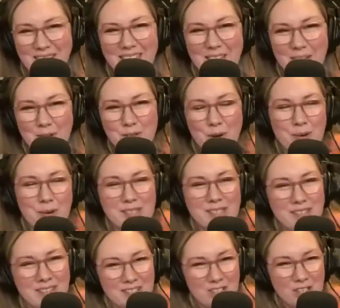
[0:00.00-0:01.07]
Like, there was always a
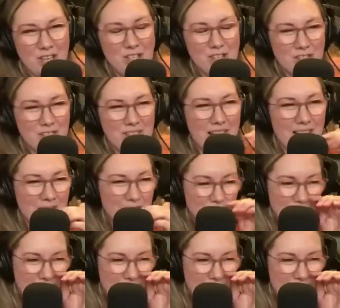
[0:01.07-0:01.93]
change in that,